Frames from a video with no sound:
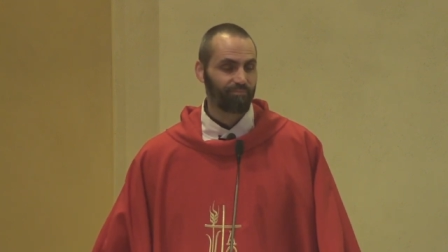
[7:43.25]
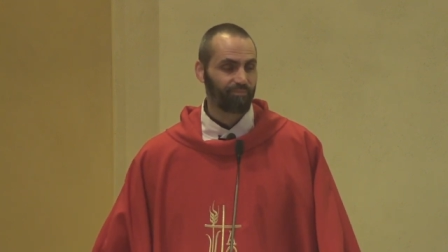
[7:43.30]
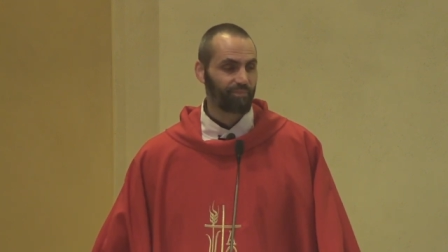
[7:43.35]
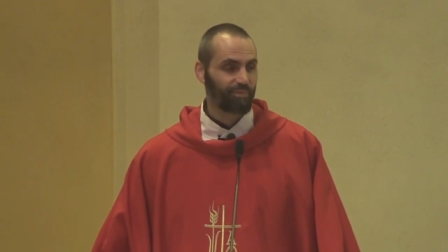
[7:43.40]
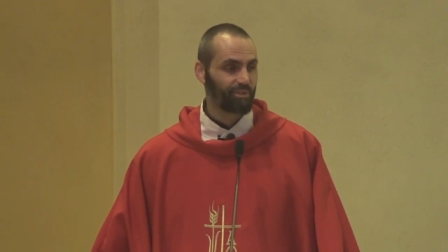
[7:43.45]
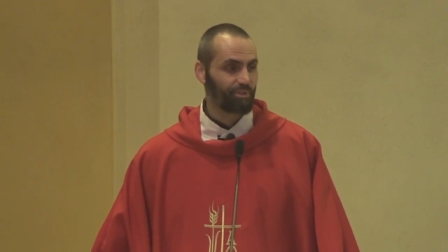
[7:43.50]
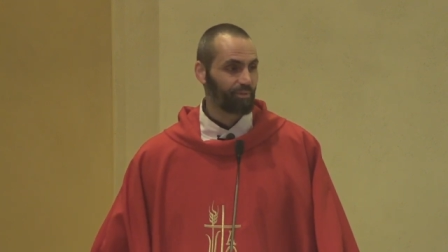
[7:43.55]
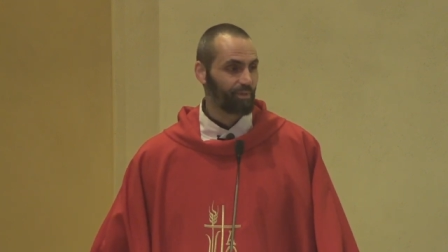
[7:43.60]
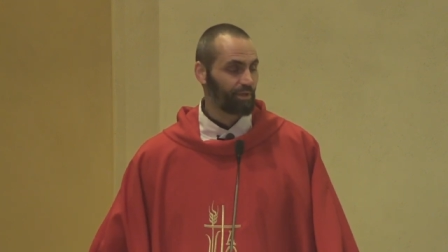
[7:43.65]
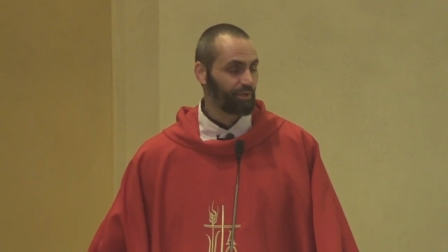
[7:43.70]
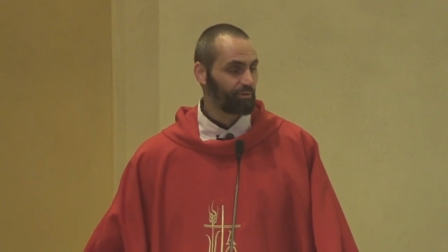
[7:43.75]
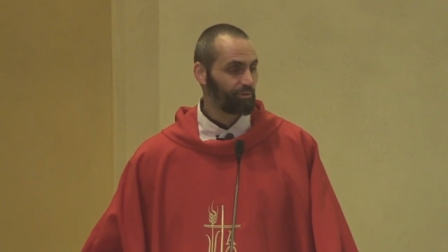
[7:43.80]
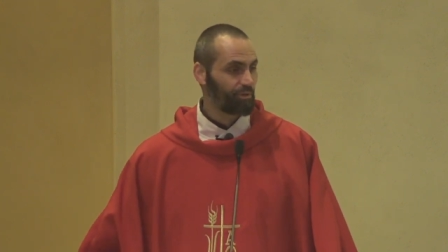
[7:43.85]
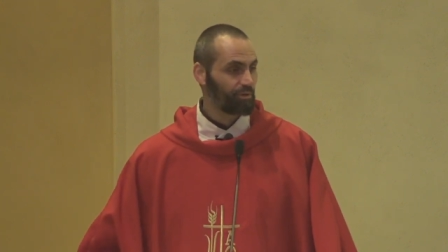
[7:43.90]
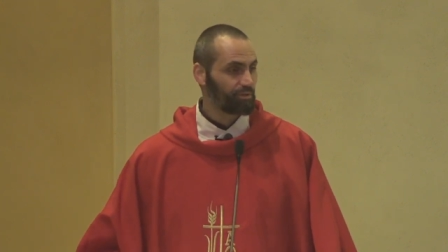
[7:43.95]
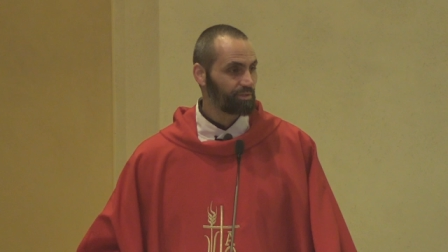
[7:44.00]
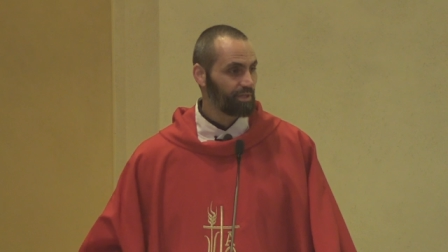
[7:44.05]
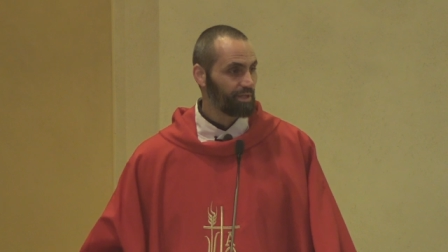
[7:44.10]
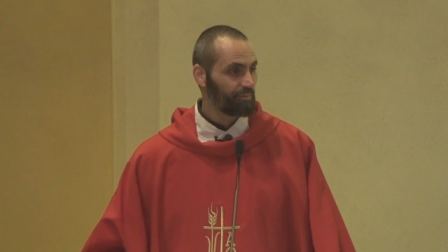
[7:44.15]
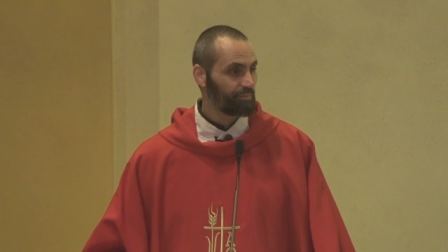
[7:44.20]
So we can grow
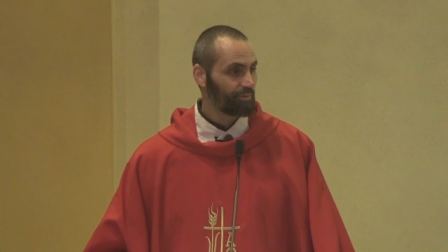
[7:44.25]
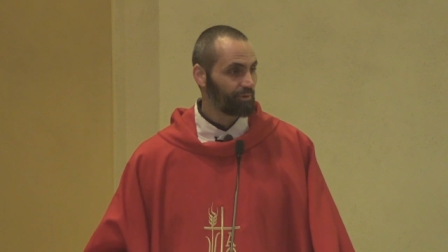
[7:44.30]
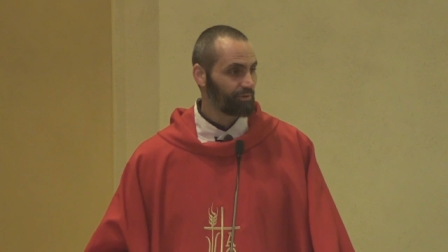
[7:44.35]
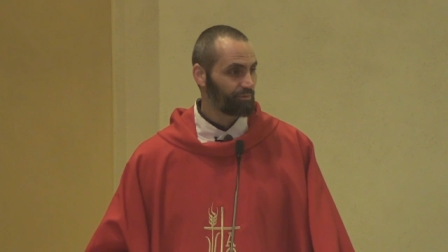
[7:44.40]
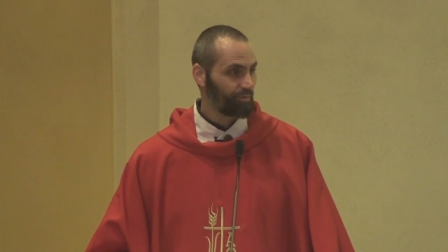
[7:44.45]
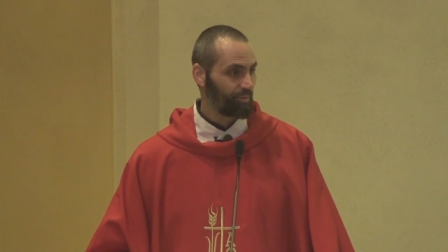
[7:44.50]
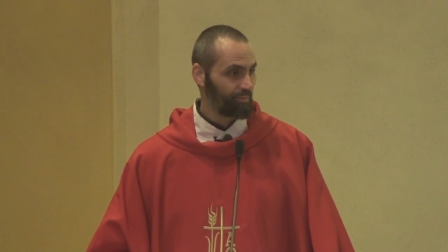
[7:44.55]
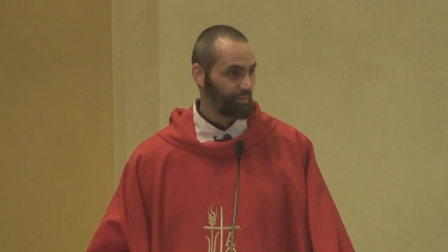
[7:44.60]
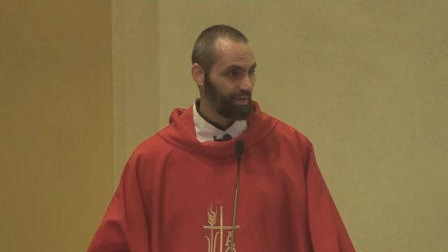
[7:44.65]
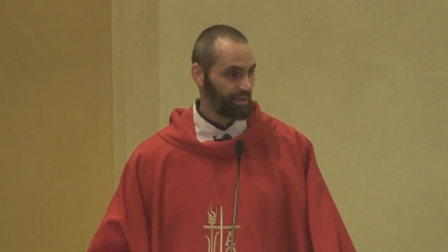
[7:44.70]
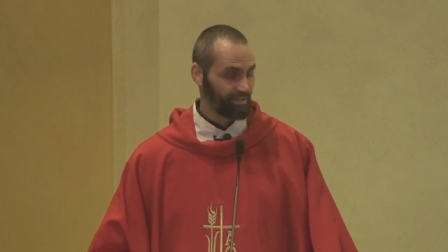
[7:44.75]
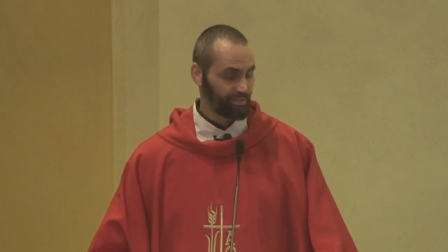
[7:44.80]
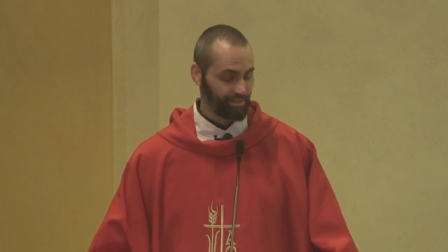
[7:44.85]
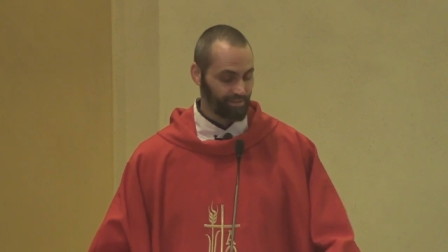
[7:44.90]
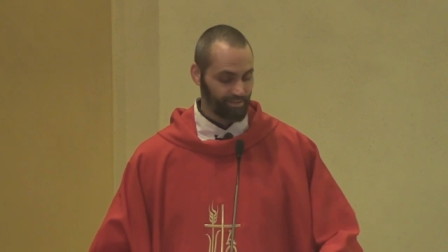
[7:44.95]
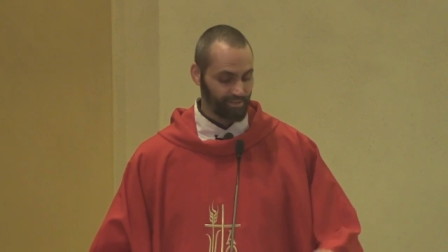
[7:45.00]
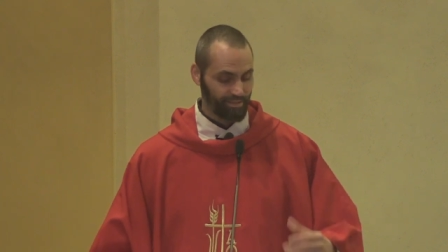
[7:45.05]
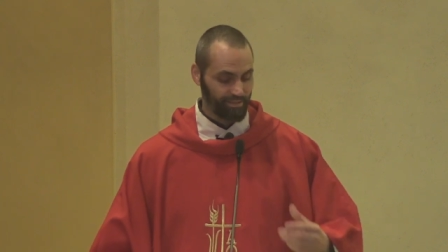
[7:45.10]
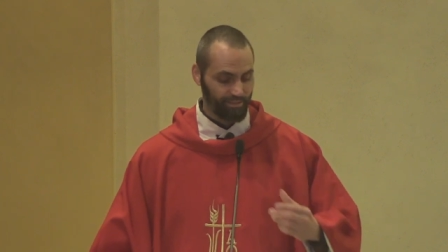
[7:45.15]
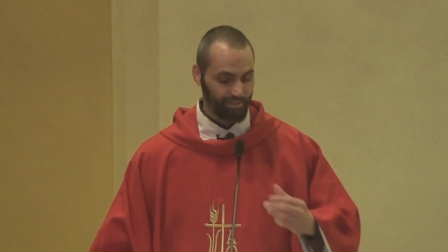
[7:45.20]
deeper in
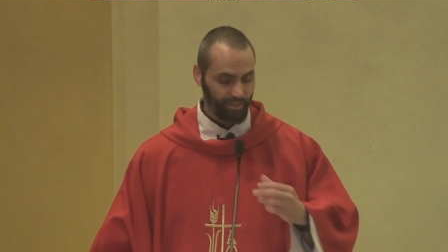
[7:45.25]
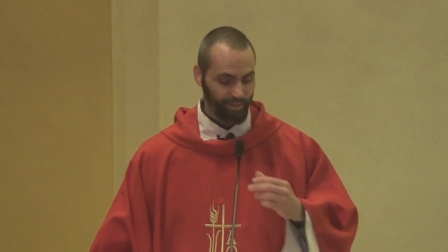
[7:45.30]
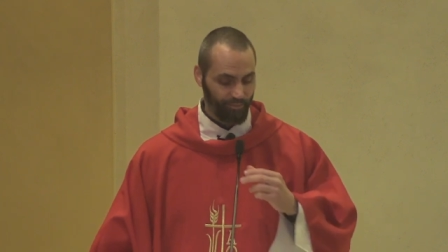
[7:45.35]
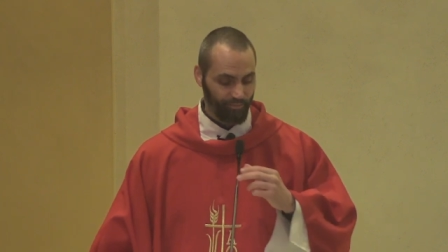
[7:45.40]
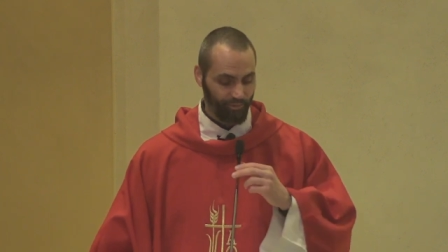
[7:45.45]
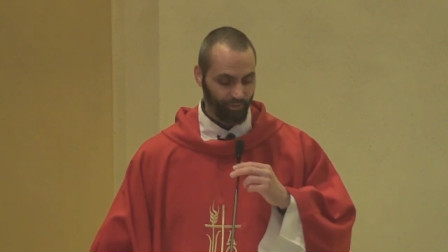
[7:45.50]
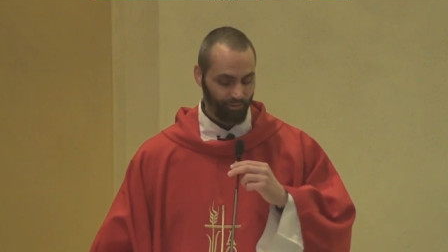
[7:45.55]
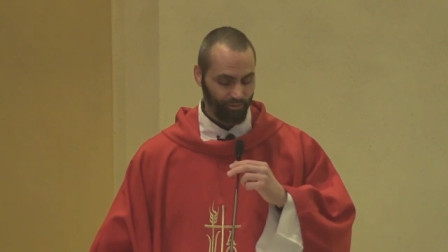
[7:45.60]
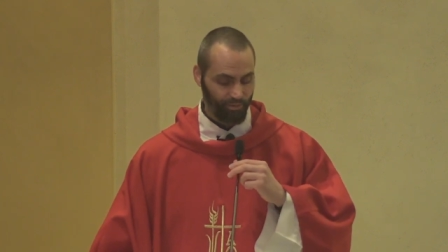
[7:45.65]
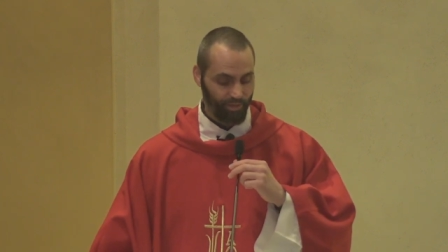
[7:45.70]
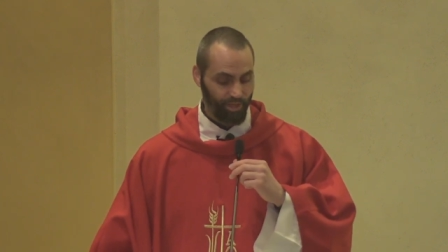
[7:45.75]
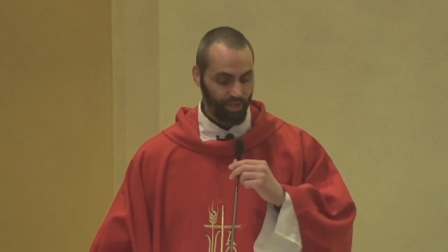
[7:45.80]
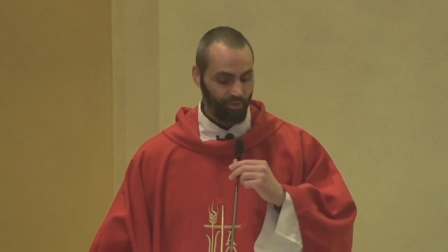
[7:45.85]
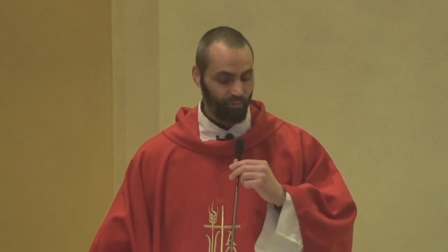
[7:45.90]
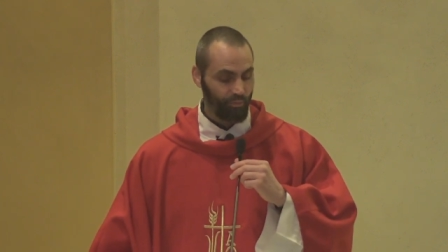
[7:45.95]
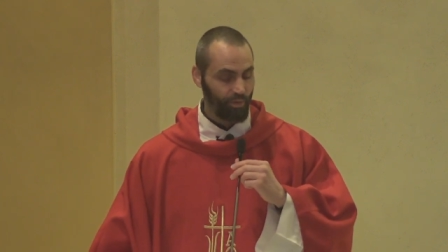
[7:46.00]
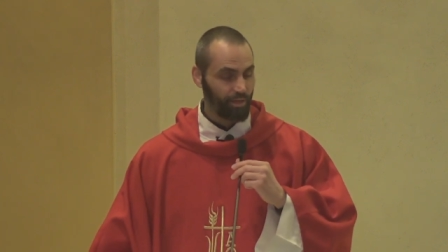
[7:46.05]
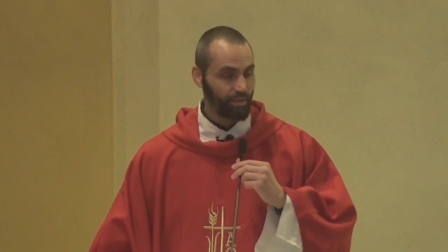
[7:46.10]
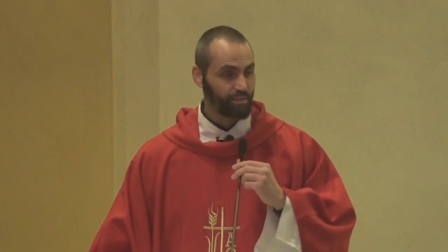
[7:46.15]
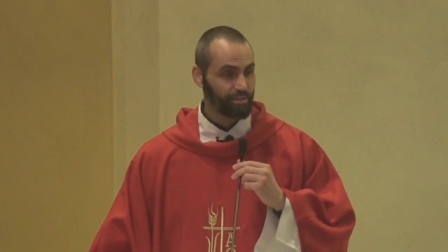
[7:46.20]
repentance, deeper in
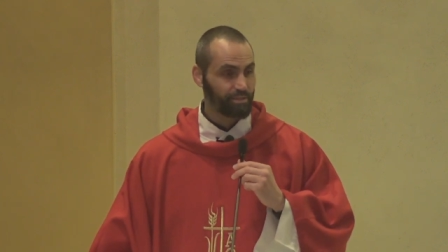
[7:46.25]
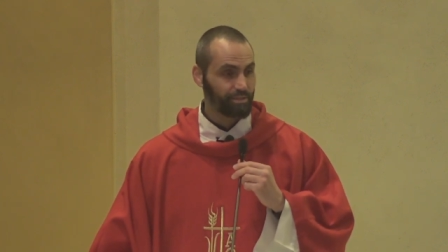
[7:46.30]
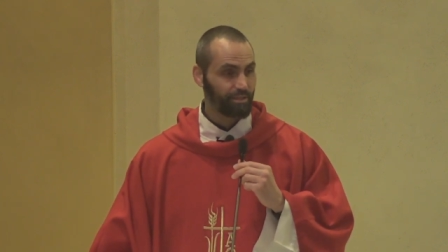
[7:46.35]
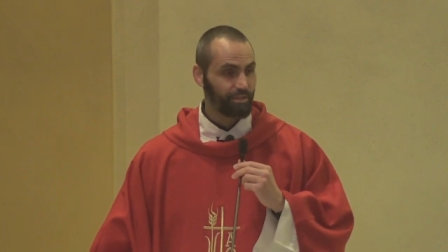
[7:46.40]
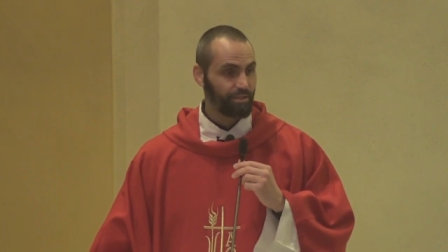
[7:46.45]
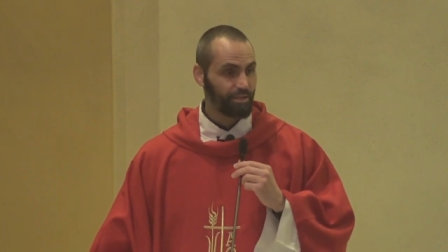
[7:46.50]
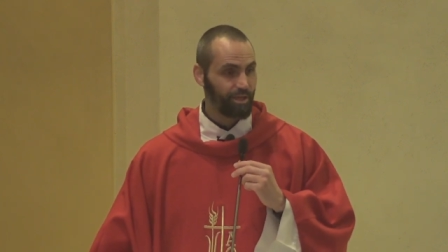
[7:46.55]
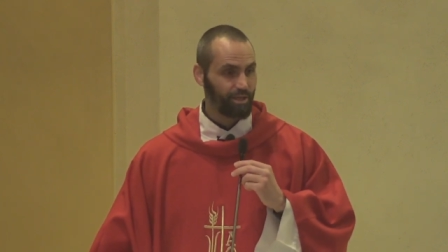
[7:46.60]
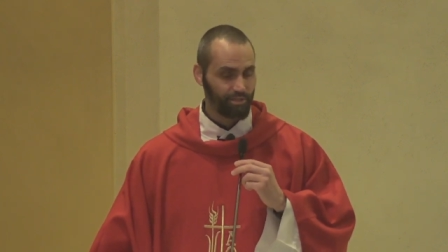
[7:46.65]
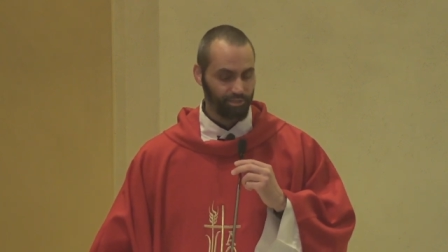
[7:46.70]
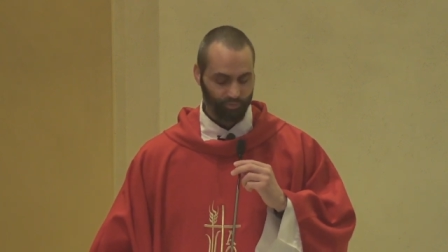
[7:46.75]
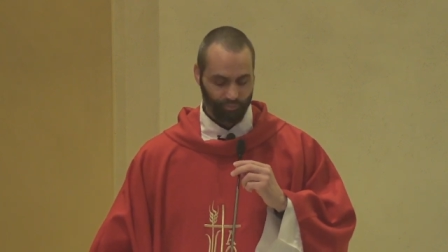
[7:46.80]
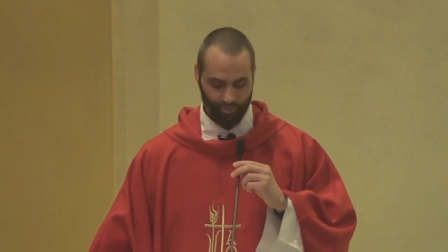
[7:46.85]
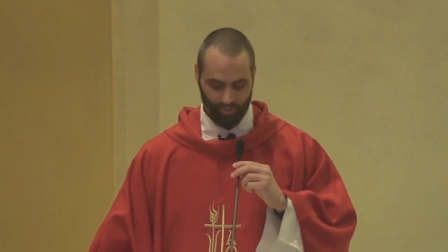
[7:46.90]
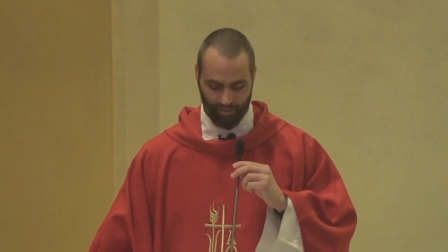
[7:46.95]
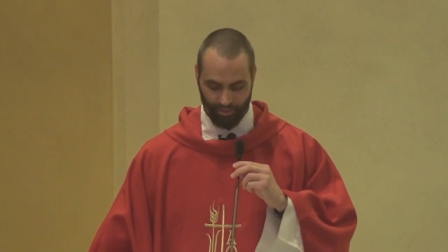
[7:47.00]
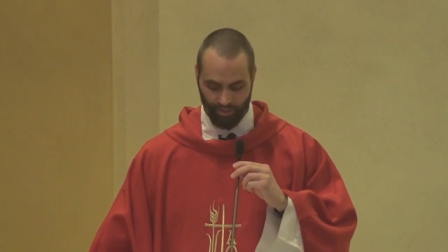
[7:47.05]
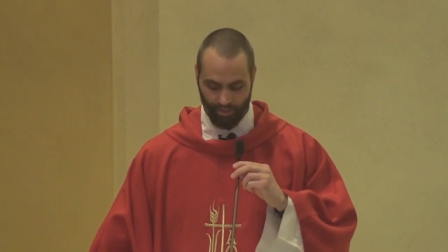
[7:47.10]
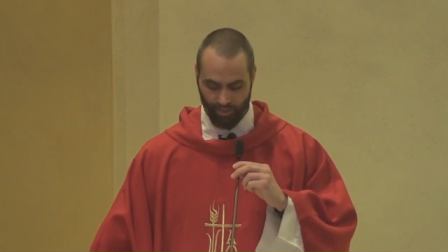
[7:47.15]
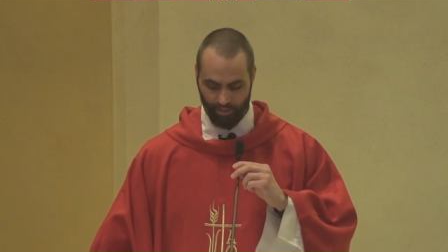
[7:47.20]
reconciliation
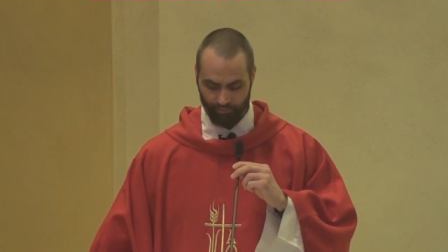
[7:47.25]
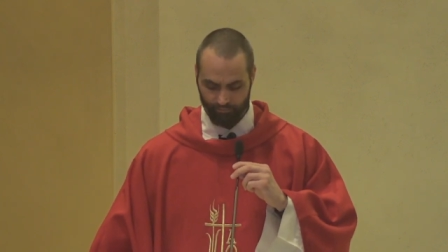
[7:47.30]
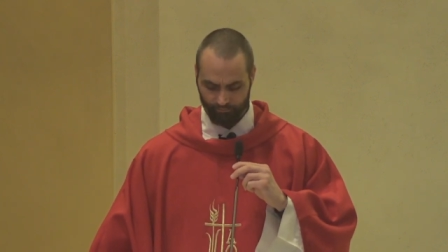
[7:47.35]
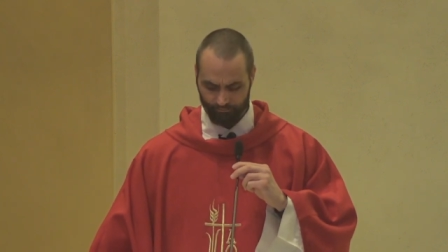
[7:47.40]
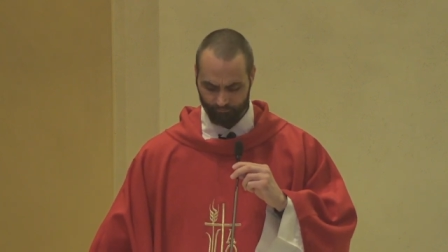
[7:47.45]
with God.